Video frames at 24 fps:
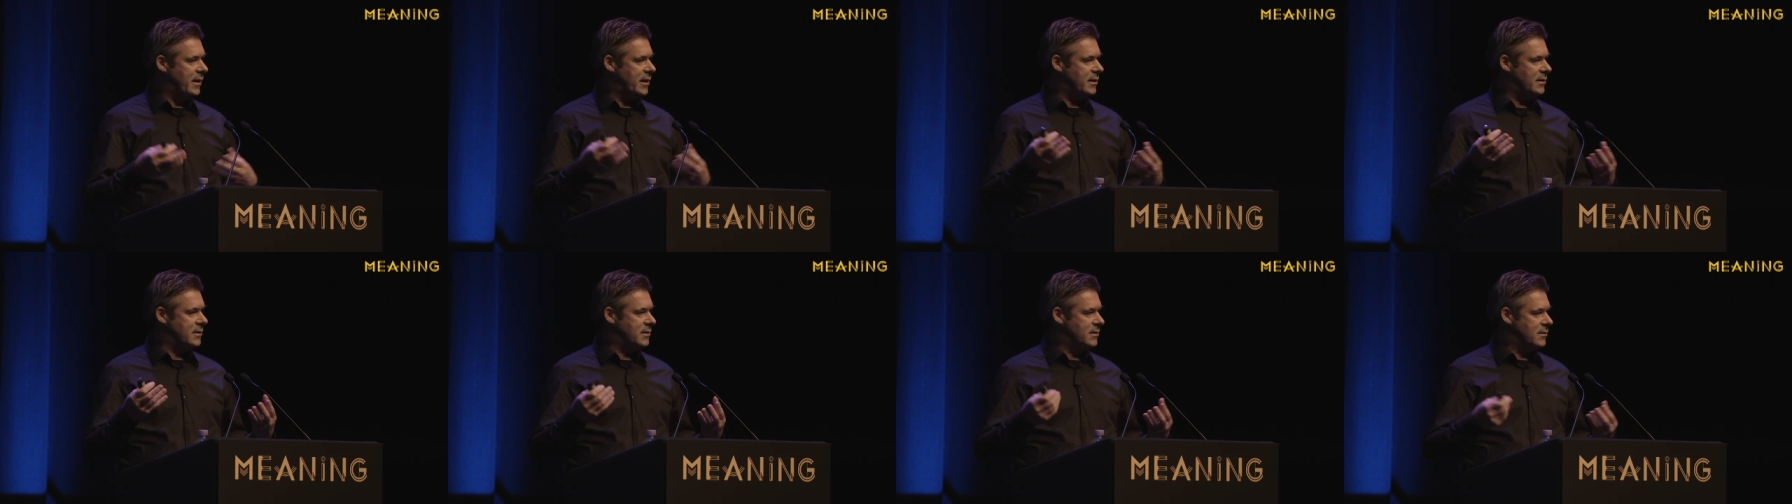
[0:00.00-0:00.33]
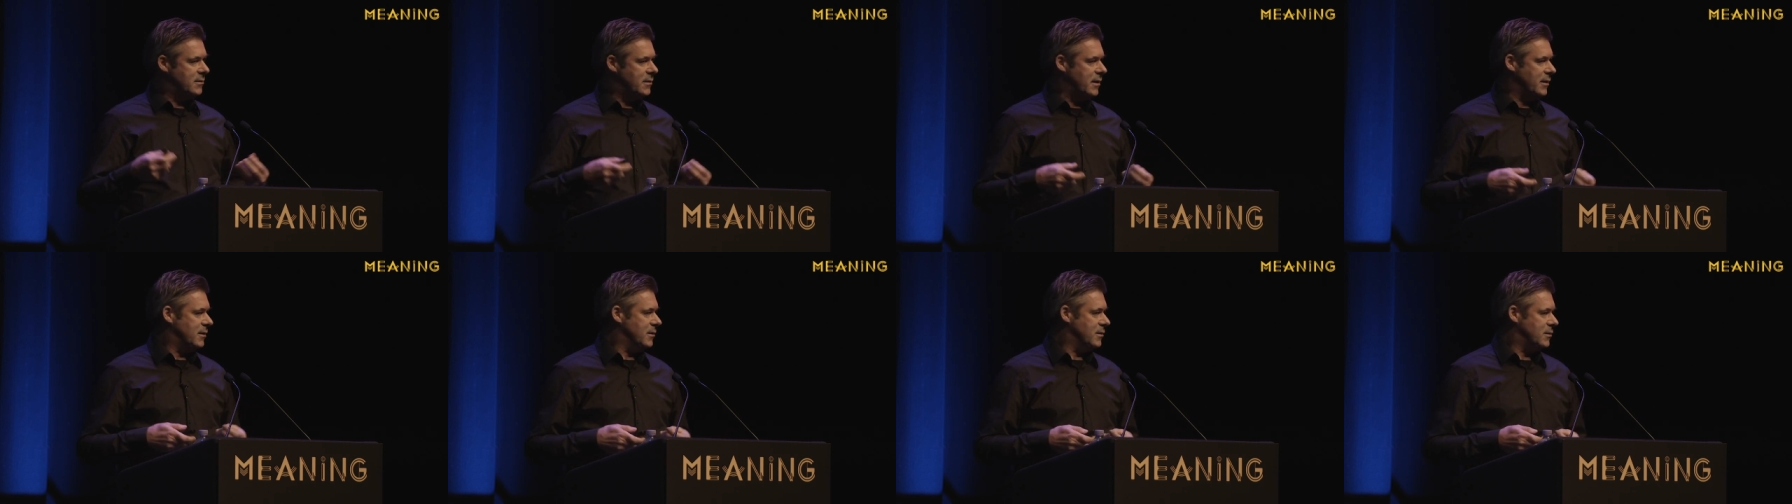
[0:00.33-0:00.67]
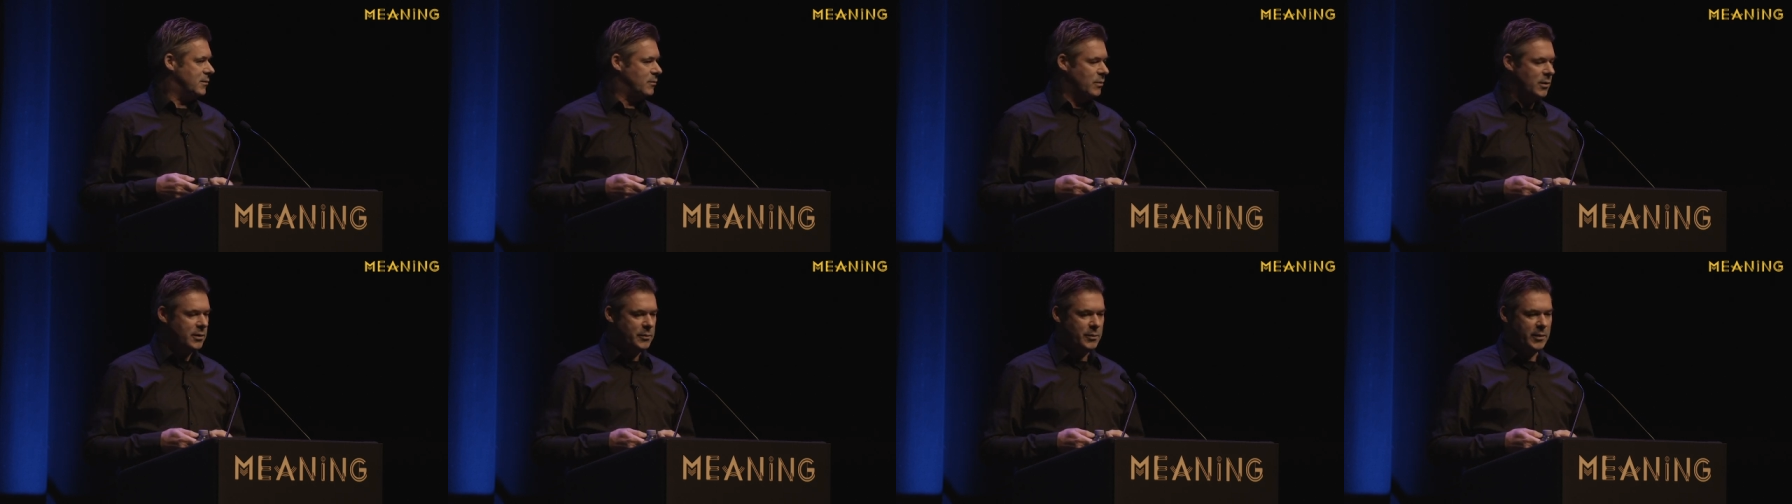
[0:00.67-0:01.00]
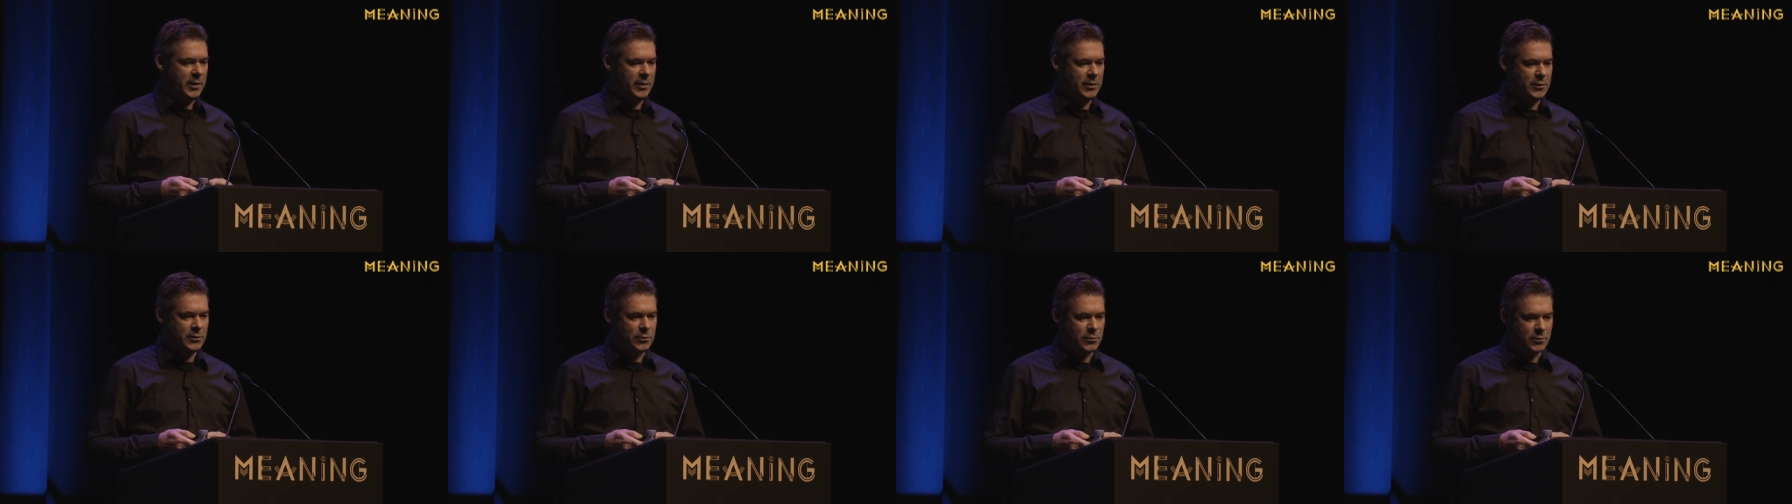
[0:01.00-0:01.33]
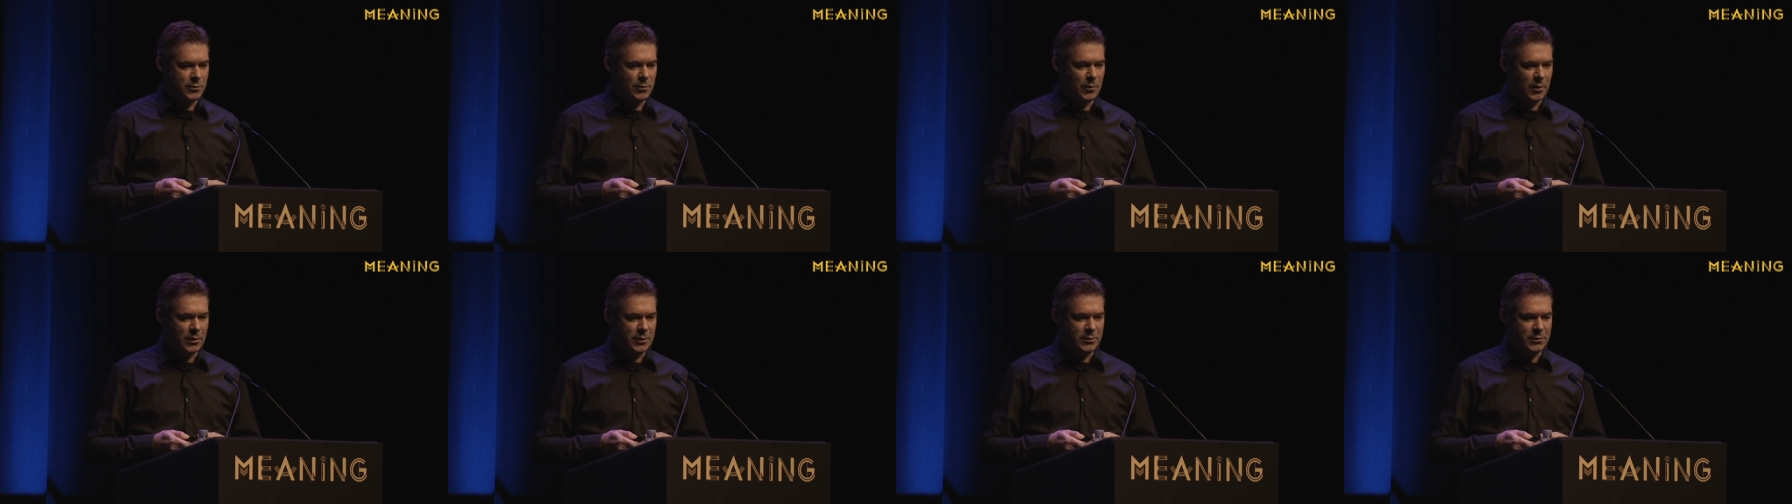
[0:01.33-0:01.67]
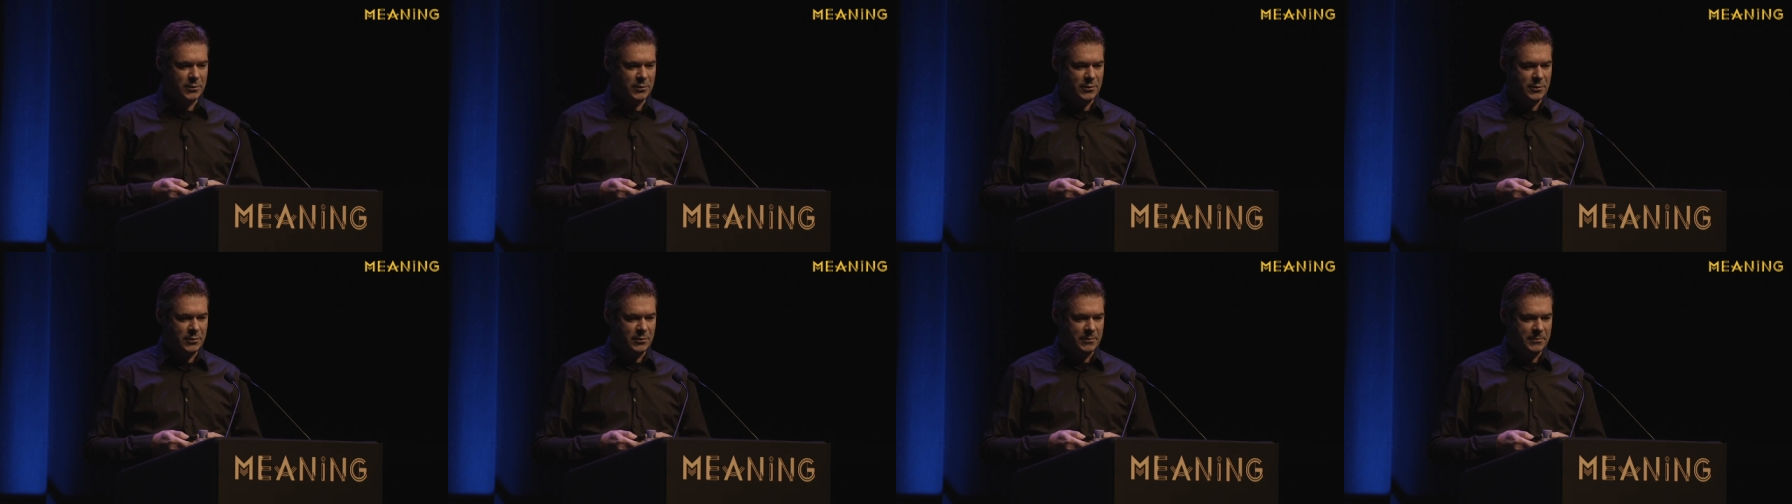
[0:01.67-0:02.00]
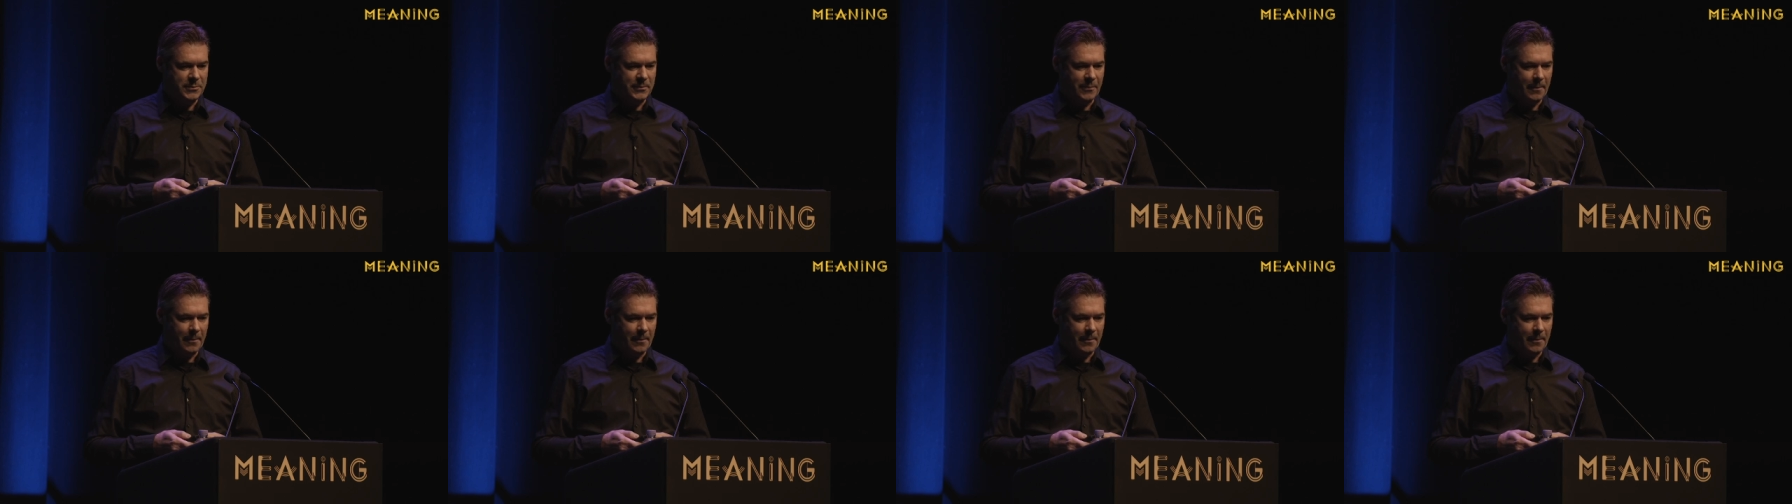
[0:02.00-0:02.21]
yes, that's what we should want to do.